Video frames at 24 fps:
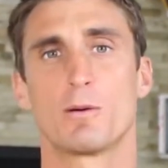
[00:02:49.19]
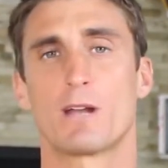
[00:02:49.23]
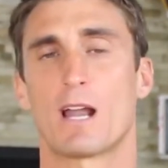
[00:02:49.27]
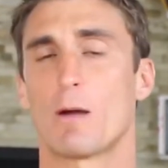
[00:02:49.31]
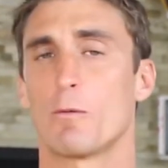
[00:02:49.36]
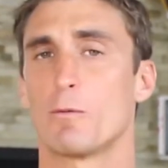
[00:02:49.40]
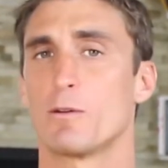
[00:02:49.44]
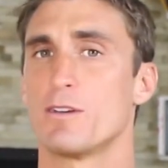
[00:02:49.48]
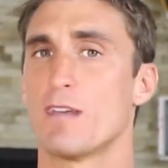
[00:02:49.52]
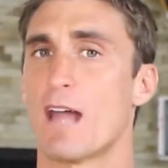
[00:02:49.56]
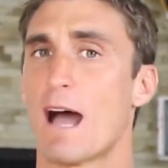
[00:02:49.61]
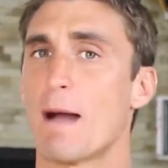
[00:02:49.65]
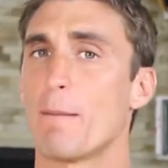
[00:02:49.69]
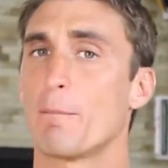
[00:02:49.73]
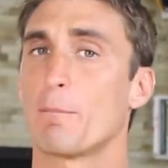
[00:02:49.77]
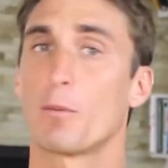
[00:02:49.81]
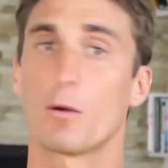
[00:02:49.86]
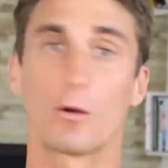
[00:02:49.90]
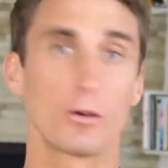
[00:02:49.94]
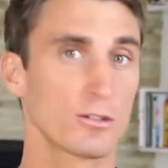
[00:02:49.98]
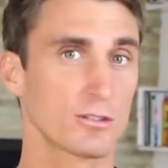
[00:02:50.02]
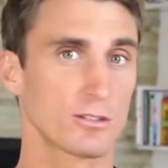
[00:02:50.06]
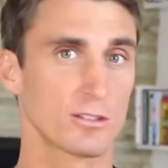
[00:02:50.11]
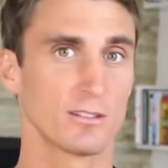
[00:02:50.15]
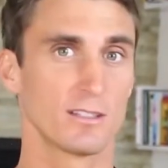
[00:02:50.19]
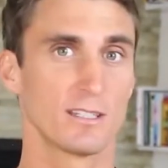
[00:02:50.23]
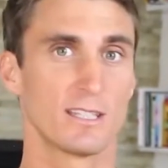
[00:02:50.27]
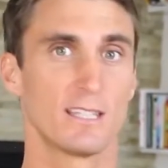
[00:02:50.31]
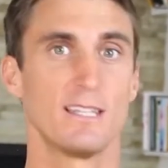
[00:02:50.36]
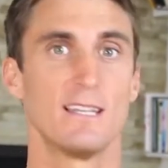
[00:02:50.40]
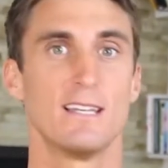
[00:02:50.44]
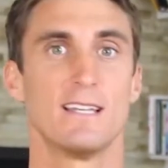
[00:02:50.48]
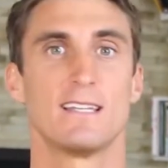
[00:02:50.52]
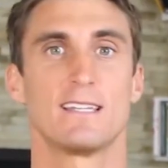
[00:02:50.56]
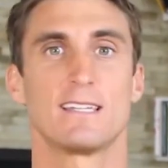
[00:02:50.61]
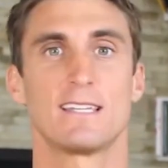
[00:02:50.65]
but I would not
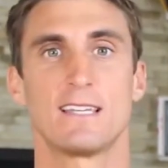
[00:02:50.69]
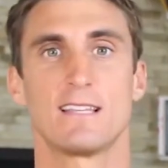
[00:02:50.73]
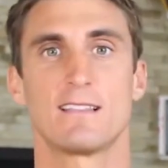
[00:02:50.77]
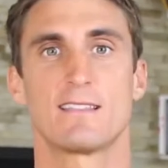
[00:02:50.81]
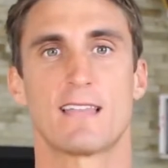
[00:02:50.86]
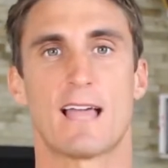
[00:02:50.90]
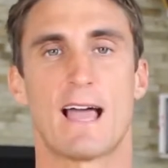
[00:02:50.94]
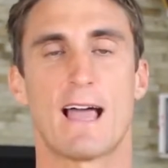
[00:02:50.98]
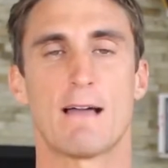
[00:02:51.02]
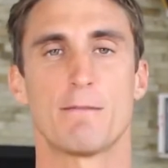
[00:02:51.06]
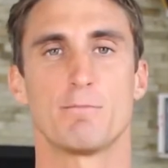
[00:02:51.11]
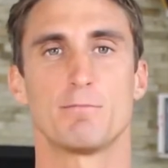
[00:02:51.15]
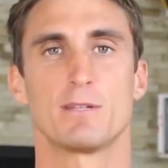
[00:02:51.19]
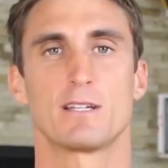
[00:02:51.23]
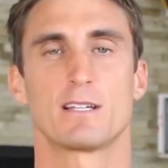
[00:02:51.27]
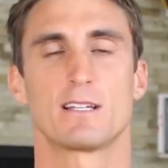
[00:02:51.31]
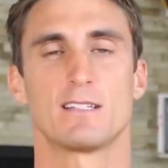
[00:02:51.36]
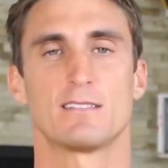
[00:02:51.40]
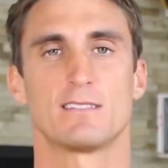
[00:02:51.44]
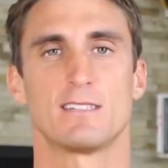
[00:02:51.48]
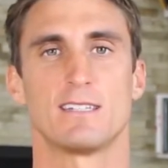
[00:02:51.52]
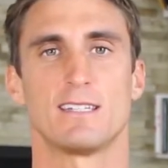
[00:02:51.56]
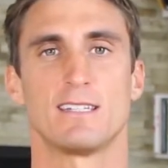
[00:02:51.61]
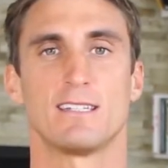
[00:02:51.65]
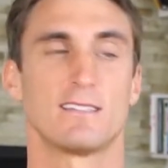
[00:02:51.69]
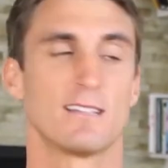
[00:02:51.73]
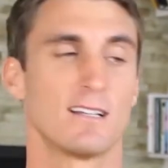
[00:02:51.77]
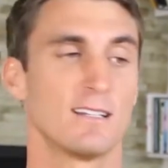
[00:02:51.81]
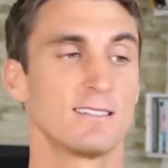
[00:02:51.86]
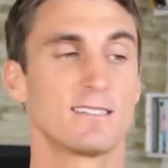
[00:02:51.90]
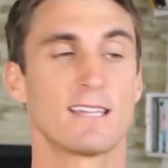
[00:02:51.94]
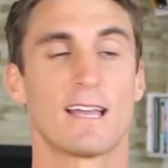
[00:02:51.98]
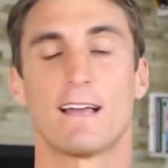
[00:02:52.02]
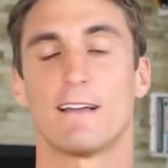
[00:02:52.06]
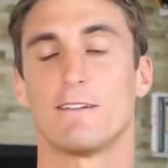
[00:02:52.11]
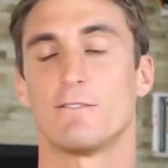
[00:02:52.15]
personally eat that because it
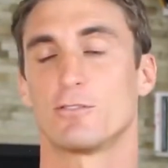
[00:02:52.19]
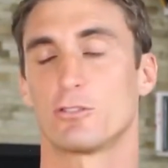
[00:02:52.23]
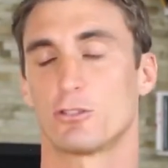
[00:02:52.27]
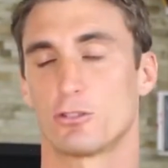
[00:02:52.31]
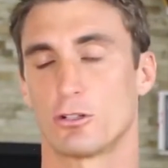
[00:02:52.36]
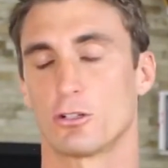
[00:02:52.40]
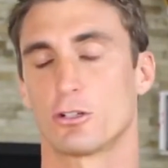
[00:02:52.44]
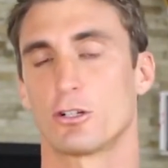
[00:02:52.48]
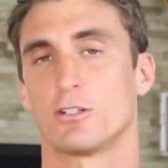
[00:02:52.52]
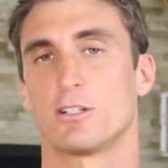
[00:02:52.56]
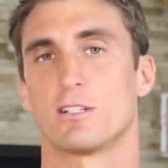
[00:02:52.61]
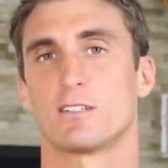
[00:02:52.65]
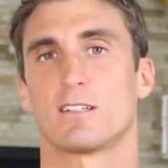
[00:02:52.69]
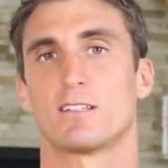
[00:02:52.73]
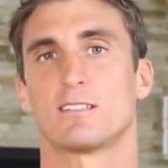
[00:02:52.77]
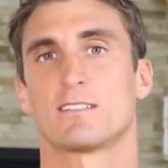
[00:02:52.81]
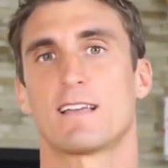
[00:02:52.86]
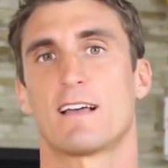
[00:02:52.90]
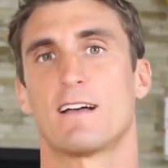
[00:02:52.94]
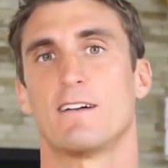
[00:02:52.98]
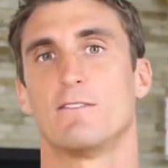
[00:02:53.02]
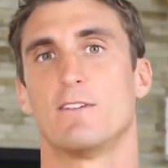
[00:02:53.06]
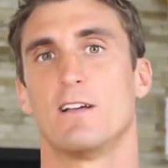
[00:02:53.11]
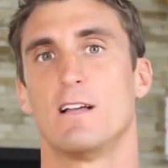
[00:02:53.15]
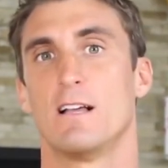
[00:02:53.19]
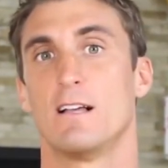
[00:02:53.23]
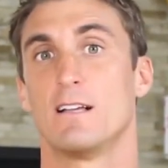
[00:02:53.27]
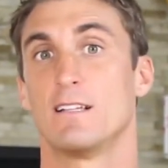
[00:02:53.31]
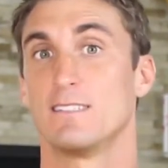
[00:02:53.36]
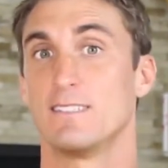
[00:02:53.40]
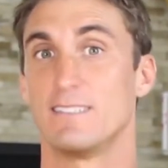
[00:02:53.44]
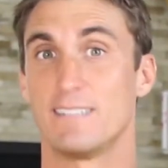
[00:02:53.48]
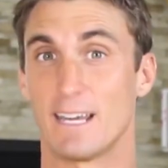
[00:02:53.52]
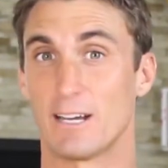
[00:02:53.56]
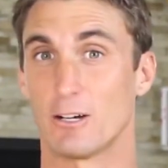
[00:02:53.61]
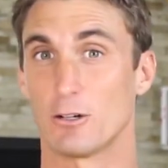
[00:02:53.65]
does have sugar and it does have
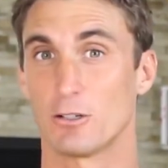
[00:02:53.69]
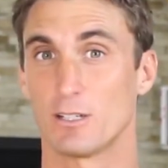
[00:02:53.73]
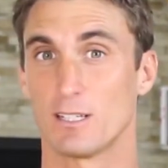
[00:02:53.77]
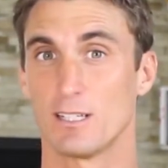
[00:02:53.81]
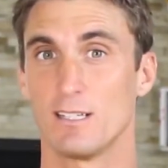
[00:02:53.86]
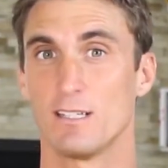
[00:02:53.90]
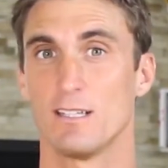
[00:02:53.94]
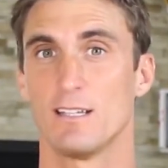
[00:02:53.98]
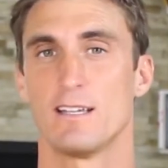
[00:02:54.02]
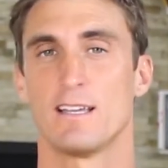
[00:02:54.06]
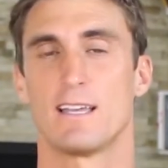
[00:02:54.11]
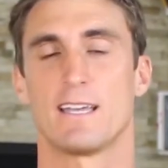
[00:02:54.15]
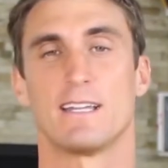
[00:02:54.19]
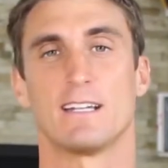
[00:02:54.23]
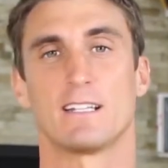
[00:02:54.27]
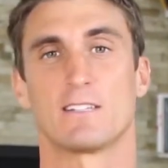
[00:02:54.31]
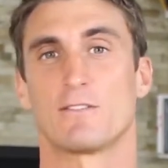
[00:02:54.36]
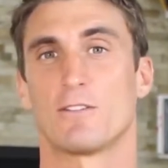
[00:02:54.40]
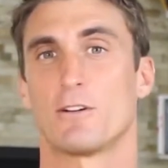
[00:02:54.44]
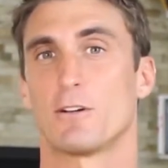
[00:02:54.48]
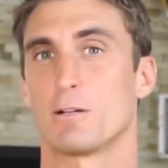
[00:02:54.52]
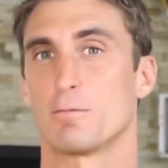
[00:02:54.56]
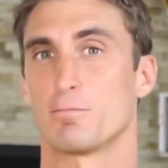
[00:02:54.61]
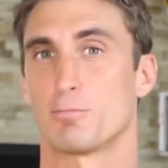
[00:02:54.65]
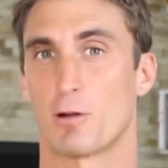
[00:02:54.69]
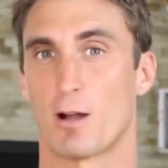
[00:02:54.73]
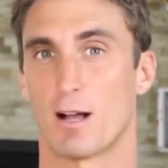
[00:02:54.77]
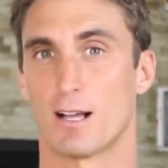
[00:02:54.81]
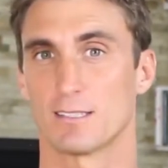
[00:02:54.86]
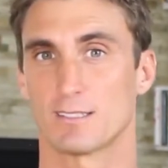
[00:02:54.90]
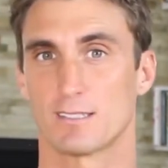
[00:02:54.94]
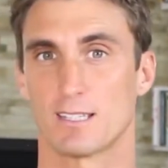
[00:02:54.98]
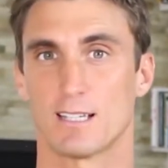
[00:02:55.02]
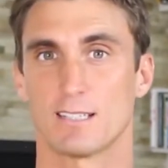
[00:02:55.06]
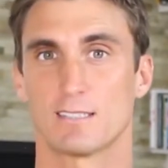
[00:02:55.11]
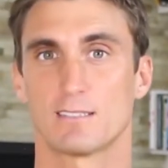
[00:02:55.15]
dairy and it's very
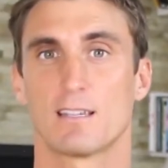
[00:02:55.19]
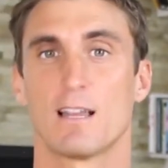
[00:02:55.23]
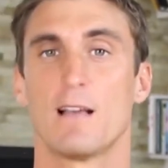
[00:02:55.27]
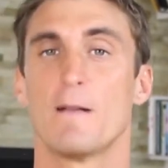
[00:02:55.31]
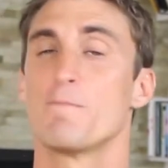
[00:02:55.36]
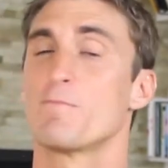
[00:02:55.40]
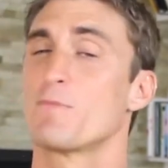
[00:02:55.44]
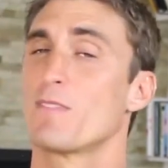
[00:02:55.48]
processed.